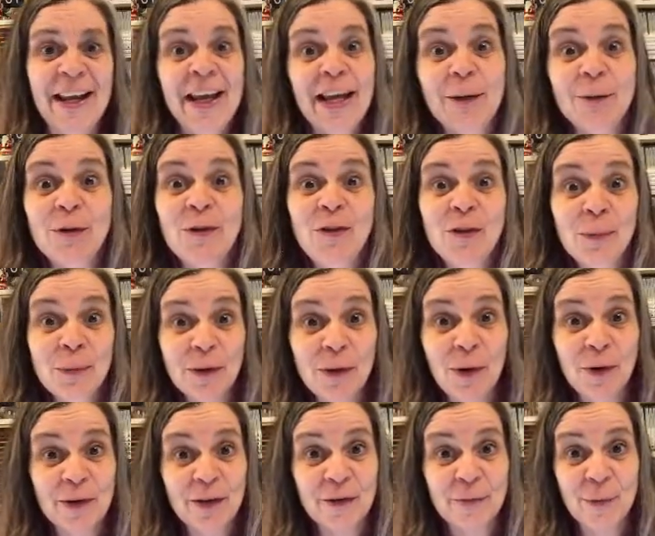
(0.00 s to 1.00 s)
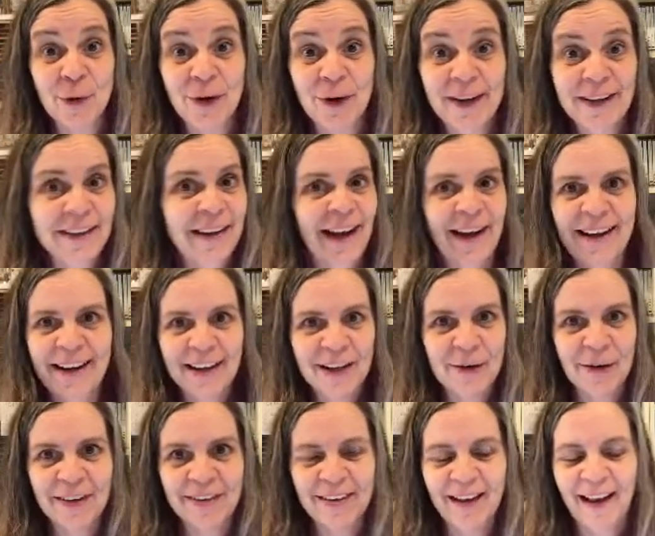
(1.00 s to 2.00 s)
It was super cold this morning. I didn't go
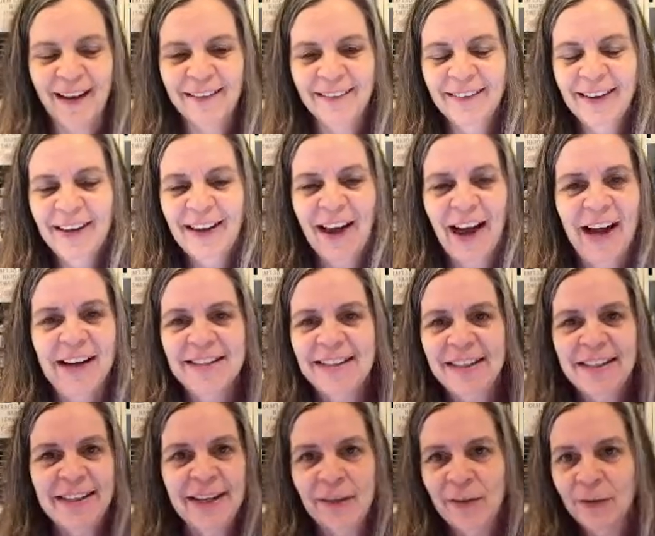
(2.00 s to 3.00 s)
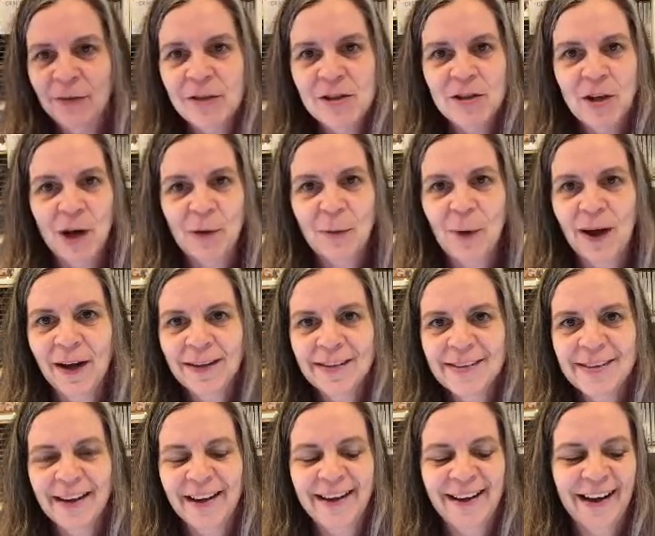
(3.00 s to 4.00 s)
outside. I did neither of the dog walks.